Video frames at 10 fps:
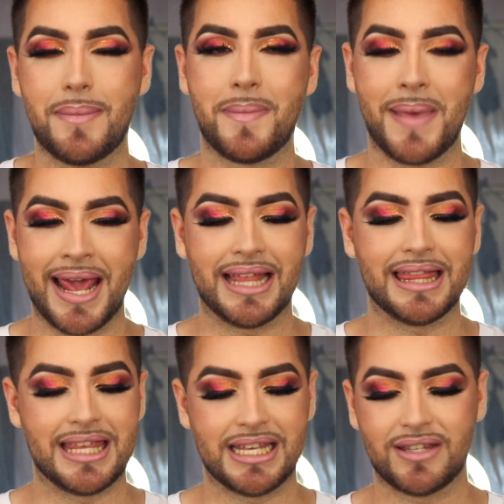
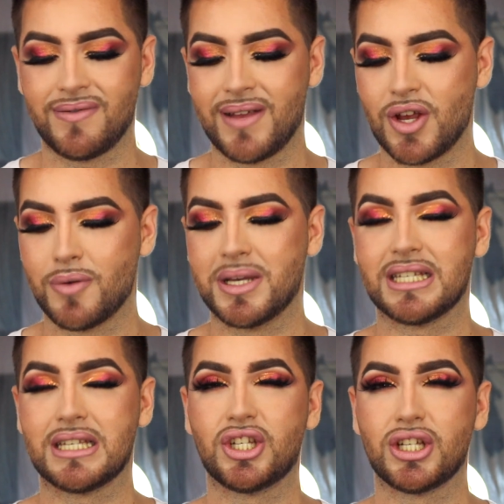make this video
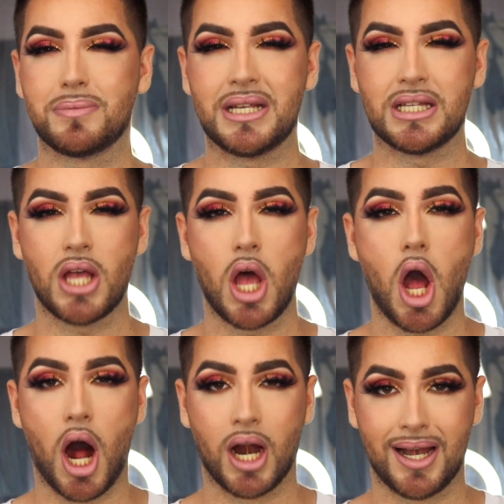because it just means
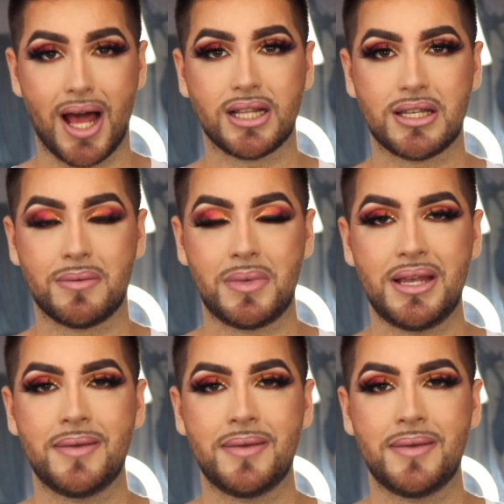a lot to me.